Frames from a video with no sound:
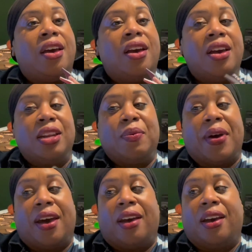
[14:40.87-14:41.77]

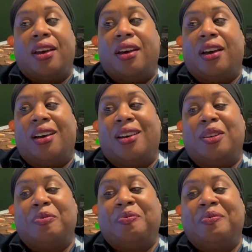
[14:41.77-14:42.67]
anyway,
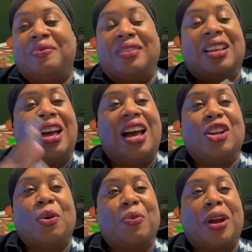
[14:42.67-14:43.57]
I
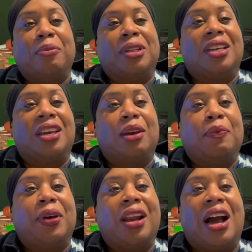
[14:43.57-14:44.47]
know I'm rambling,
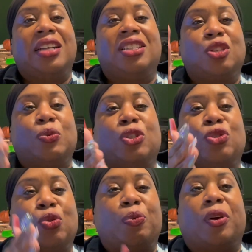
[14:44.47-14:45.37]
but I just was
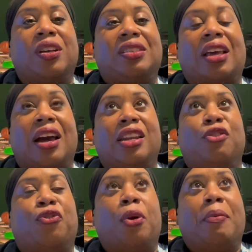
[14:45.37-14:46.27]
super excited
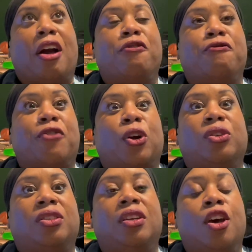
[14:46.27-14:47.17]
for my
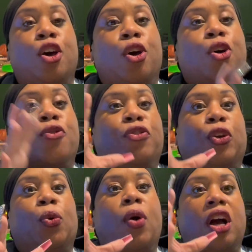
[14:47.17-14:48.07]
first
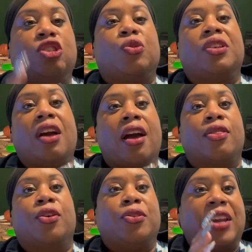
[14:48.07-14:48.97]
few
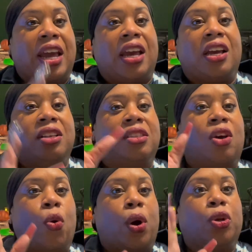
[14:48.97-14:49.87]
$100 days
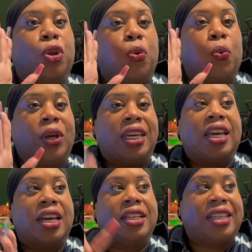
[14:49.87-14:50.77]
on the
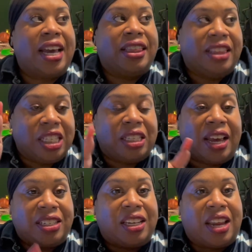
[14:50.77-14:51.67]
weekend
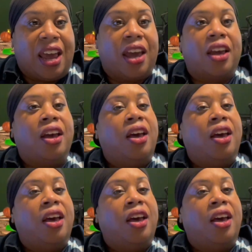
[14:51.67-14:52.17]
and today.